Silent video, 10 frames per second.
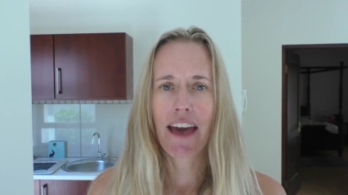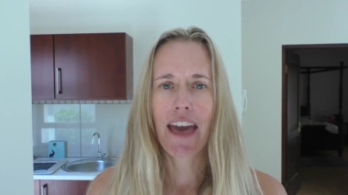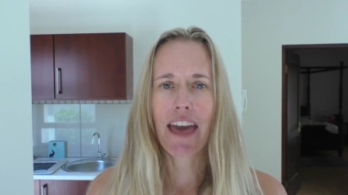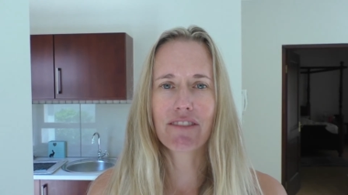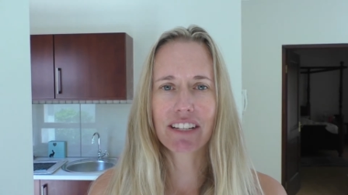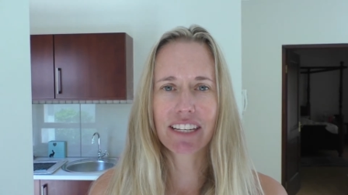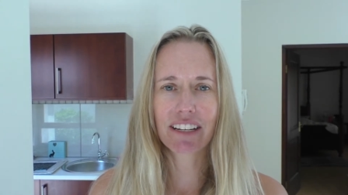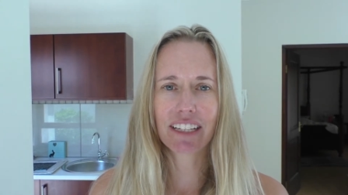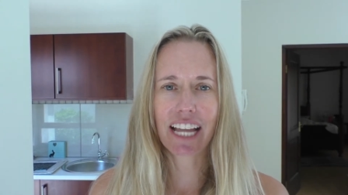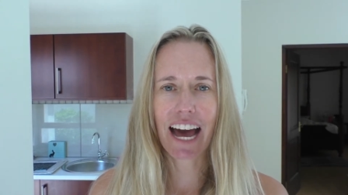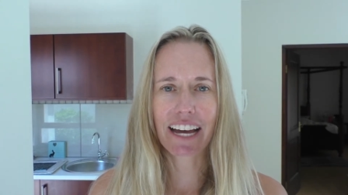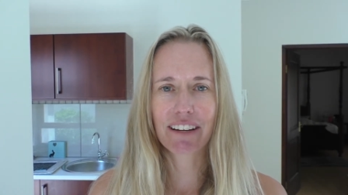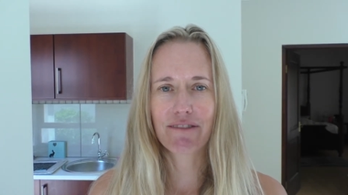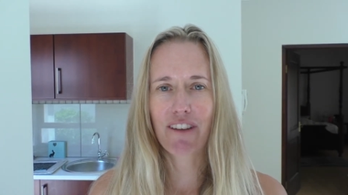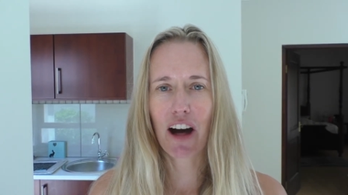every single like
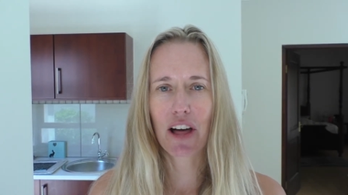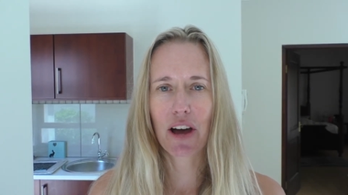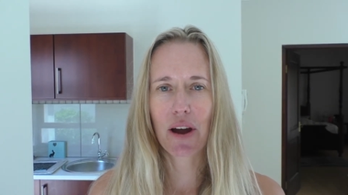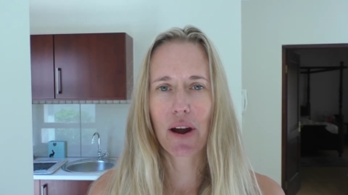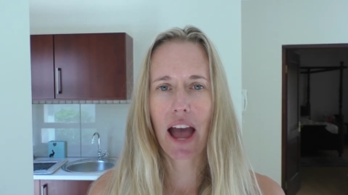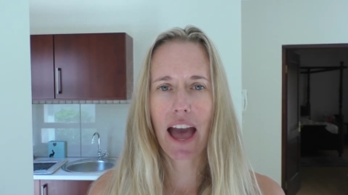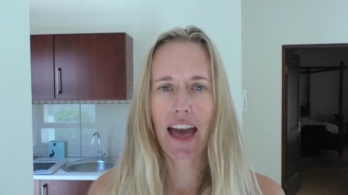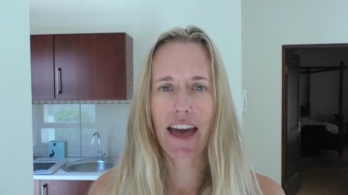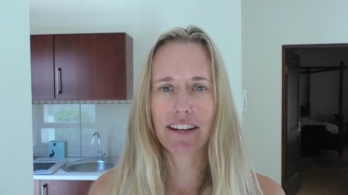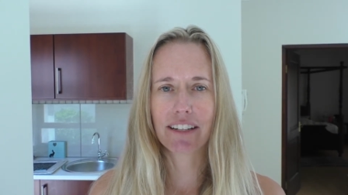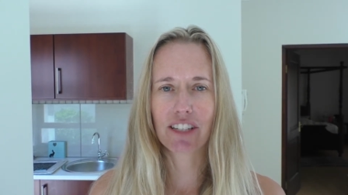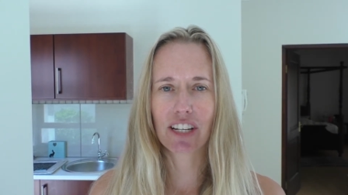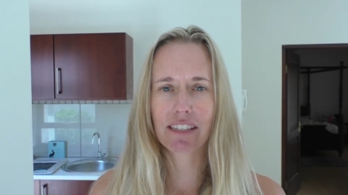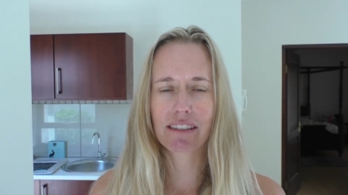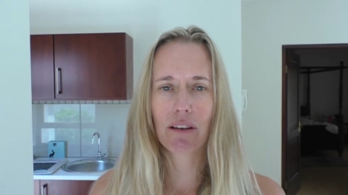and follow and
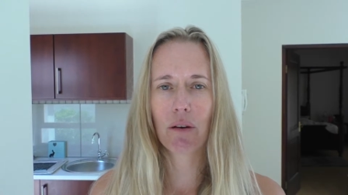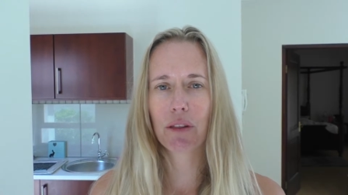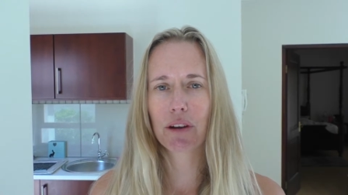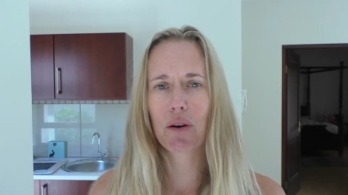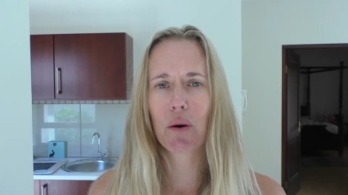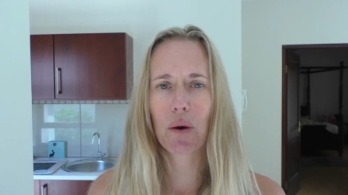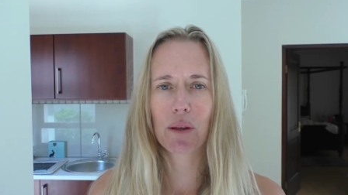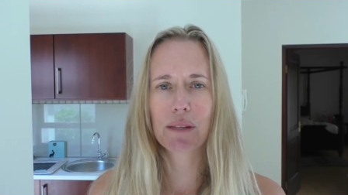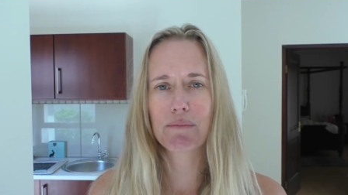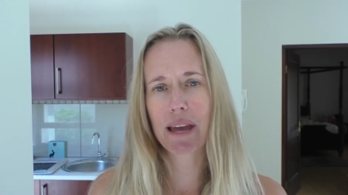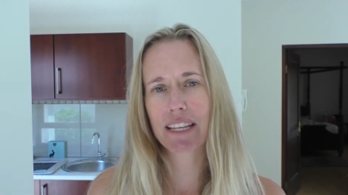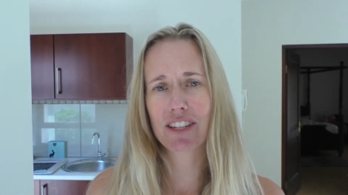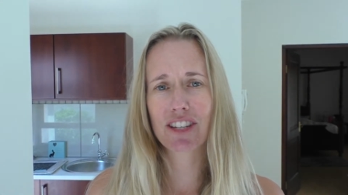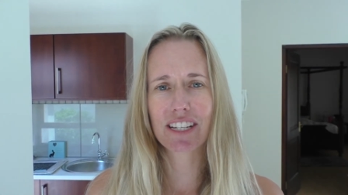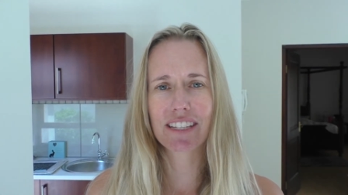just all the calls and
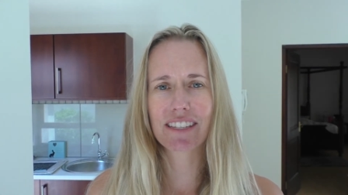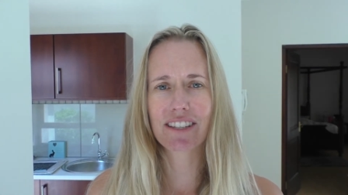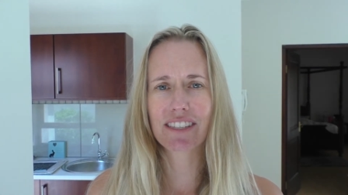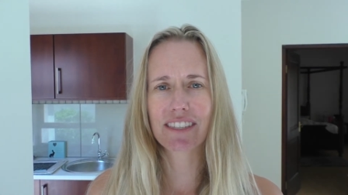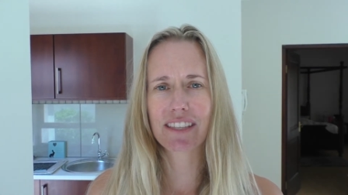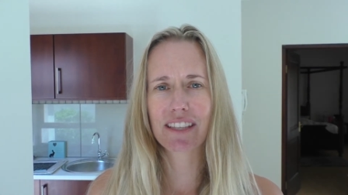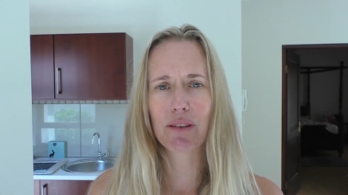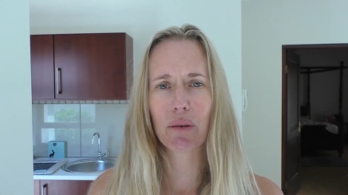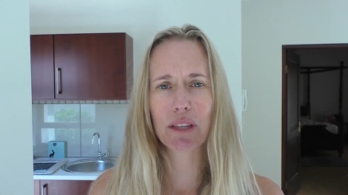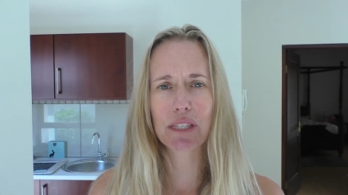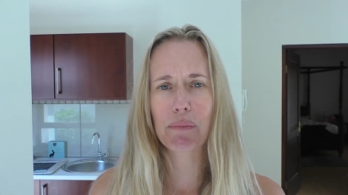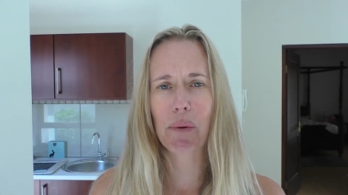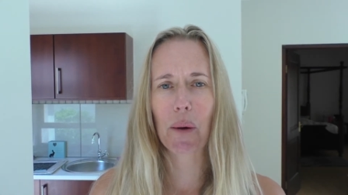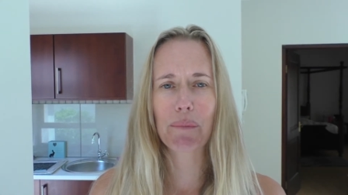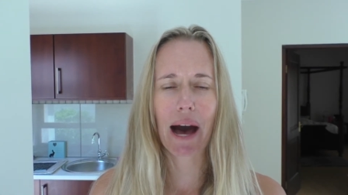messages and just all the
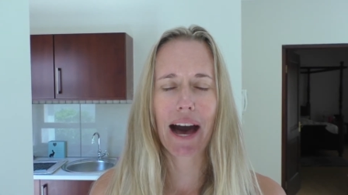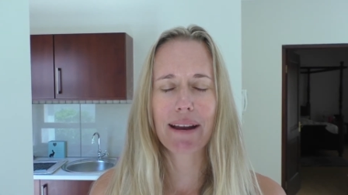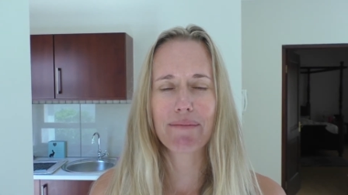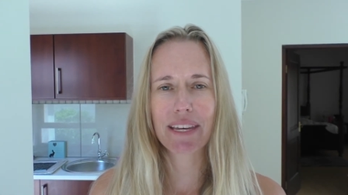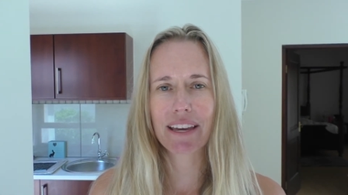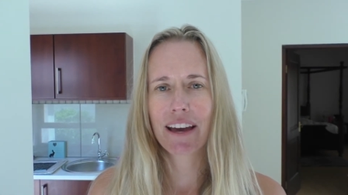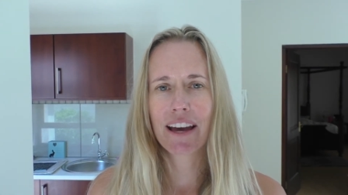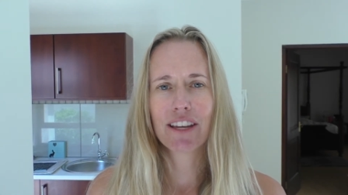support behind me.